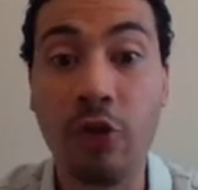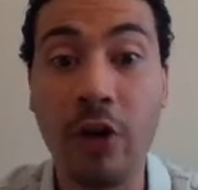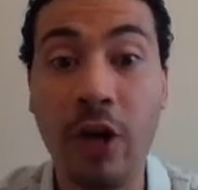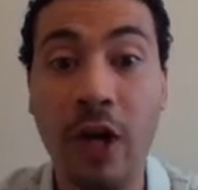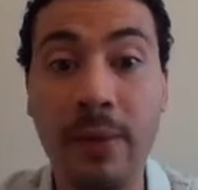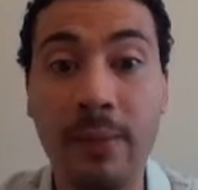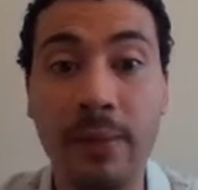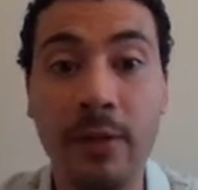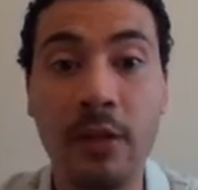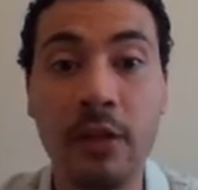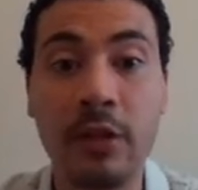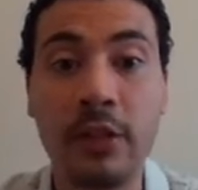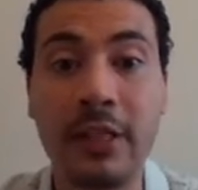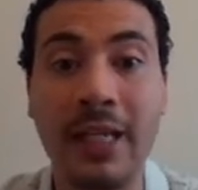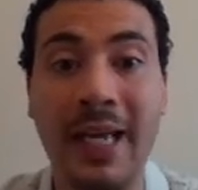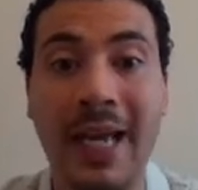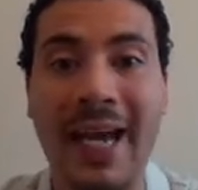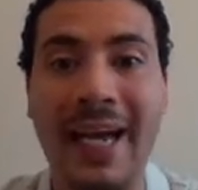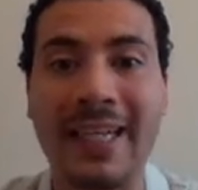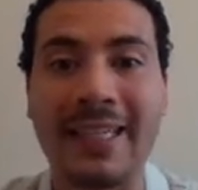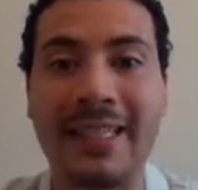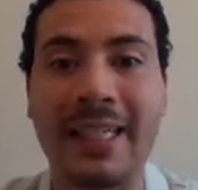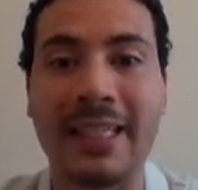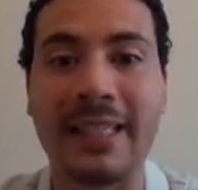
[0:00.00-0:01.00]
travels
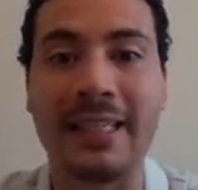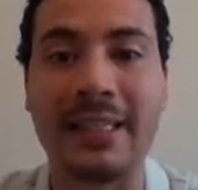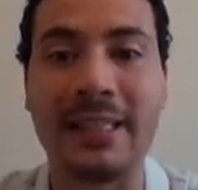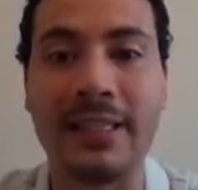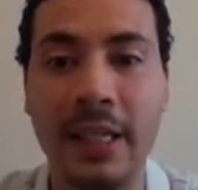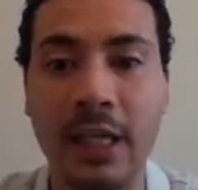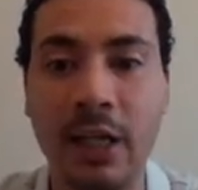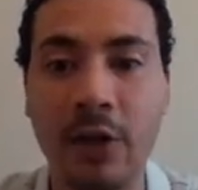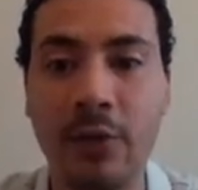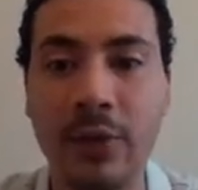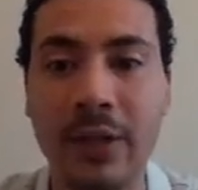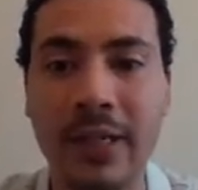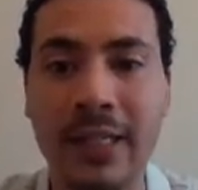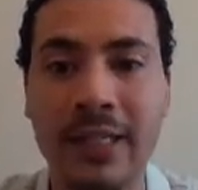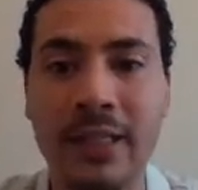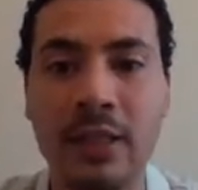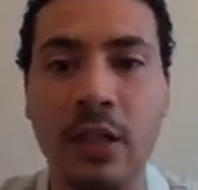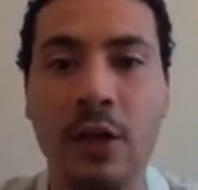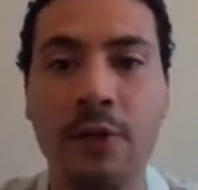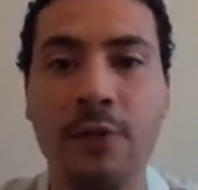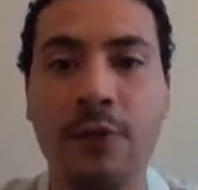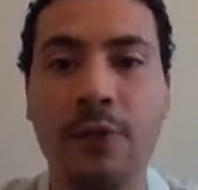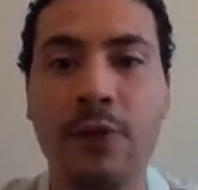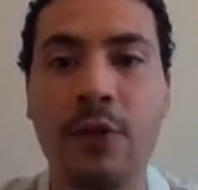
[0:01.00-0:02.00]
as a series
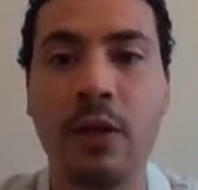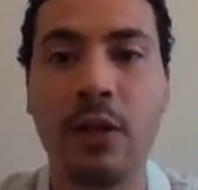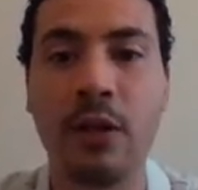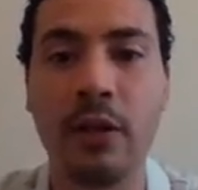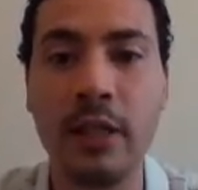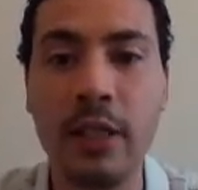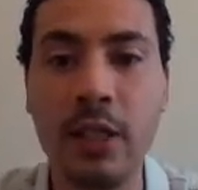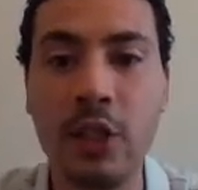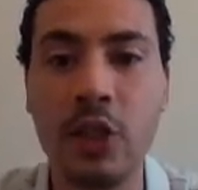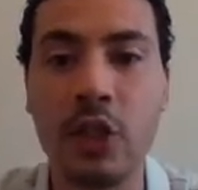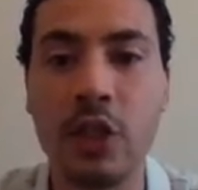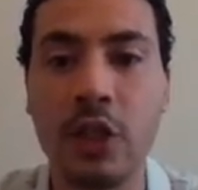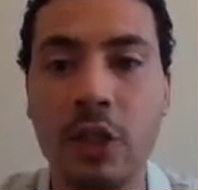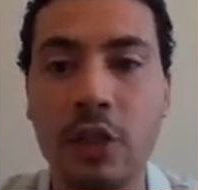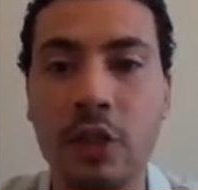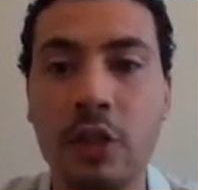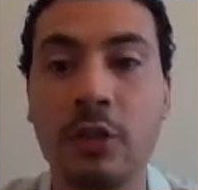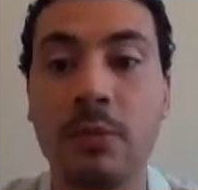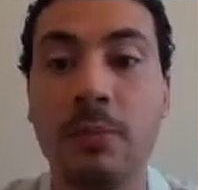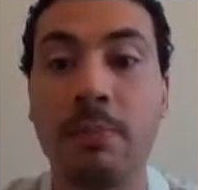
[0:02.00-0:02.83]
of collisions